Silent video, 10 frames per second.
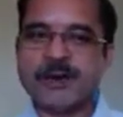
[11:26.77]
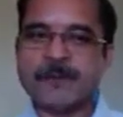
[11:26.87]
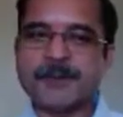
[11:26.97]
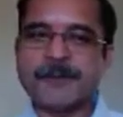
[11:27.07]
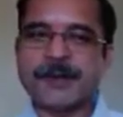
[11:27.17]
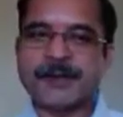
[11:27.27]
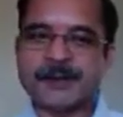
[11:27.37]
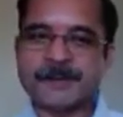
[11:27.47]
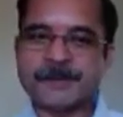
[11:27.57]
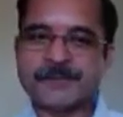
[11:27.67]
So that
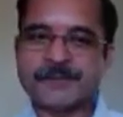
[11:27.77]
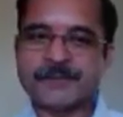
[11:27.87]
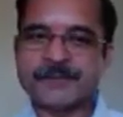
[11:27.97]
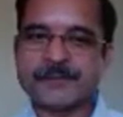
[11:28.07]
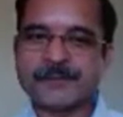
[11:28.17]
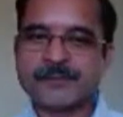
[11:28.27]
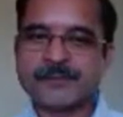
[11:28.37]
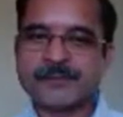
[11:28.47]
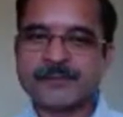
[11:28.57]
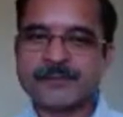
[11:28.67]
means this
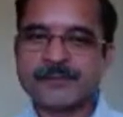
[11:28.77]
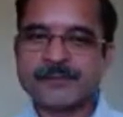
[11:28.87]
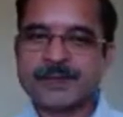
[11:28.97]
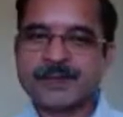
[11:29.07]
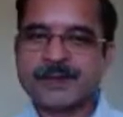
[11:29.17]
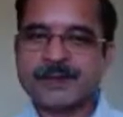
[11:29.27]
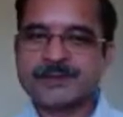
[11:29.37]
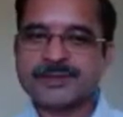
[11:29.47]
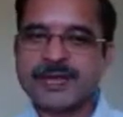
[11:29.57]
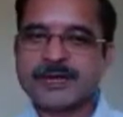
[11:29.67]
needle is inserted
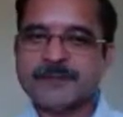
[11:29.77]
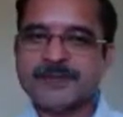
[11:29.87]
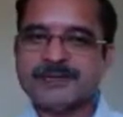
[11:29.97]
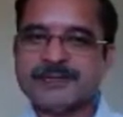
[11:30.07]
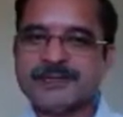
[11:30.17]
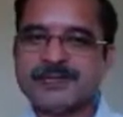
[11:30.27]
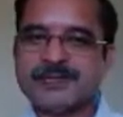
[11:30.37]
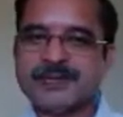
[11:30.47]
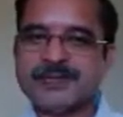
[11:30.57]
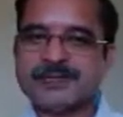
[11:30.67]
in that inside the
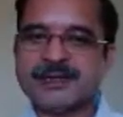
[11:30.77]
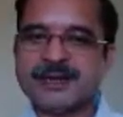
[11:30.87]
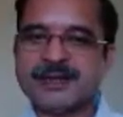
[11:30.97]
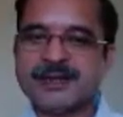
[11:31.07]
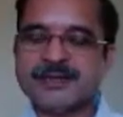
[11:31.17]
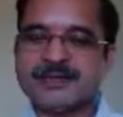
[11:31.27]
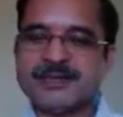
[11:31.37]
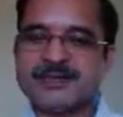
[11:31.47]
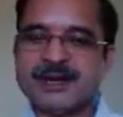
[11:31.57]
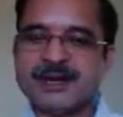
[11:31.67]
brain cell.
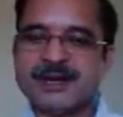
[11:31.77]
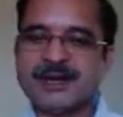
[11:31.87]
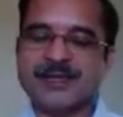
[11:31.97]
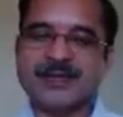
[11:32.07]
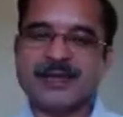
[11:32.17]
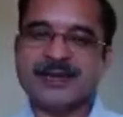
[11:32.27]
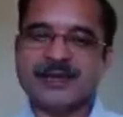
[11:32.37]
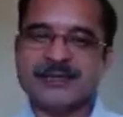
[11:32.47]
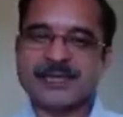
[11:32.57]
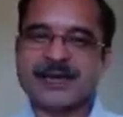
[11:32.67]
So it is true.
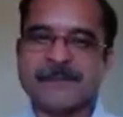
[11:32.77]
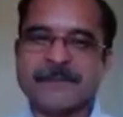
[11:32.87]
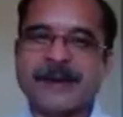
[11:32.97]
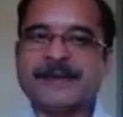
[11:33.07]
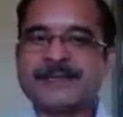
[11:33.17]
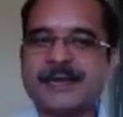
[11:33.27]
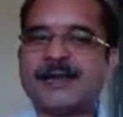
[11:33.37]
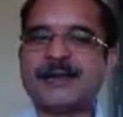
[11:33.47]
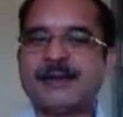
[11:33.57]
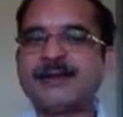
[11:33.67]
Okay,
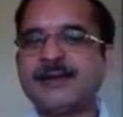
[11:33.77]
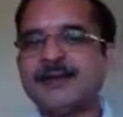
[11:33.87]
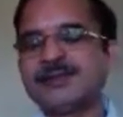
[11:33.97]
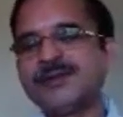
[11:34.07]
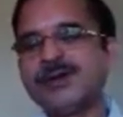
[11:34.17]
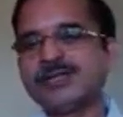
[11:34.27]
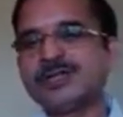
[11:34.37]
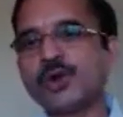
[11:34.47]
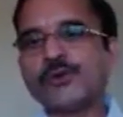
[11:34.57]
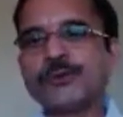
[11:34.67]
but and
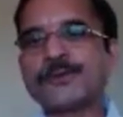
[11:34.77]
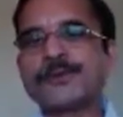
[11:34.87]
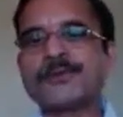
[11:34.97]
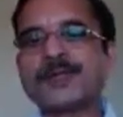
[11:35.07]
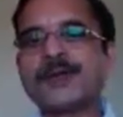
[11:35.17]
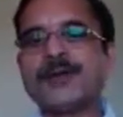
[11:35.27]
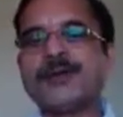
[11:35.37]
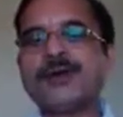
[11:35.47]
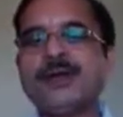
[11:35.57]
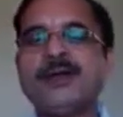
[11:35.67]
practically
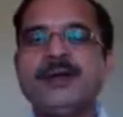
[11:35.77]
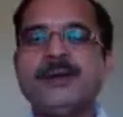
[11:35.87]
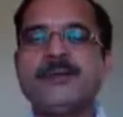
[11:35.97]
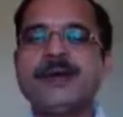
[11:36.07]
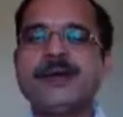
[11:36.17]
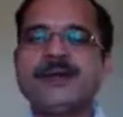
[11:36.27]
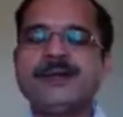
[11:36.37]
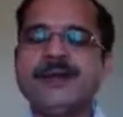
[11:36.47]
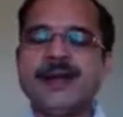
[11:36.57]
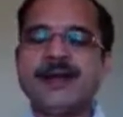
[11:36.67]
very little damage
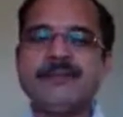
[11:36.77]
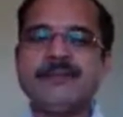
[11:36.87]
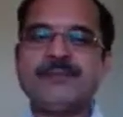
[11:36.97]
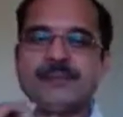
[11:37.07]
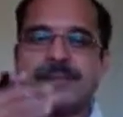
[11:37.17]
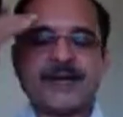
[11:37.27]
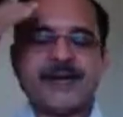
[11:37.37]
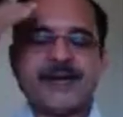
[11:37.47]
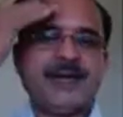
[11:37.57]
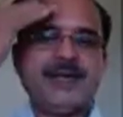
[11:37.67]
is
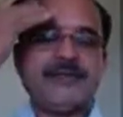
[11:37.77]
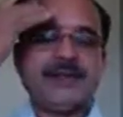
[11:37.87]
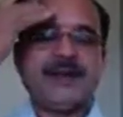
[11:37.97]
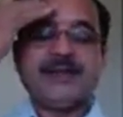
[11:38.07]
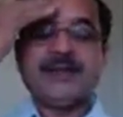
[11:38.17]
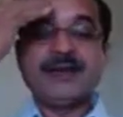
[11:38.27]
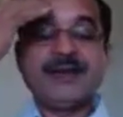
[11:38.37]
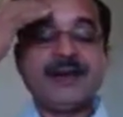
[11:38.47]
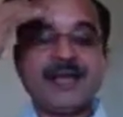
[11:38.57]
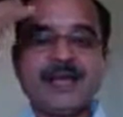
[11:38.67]

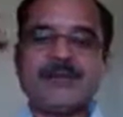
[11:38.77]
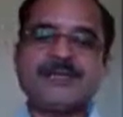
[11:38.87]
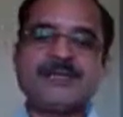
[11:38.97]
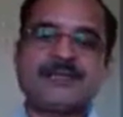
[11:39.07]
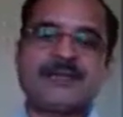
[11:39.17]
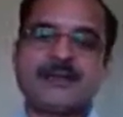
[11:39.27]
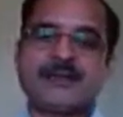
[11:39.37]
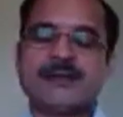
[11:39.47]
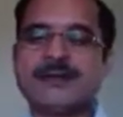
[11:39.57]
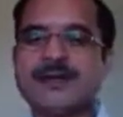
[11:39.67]
takes place because
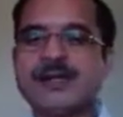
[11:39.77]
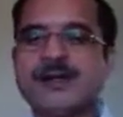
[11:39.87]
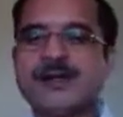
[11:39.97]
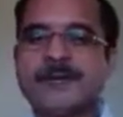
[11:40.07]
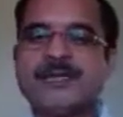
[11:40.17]
of this.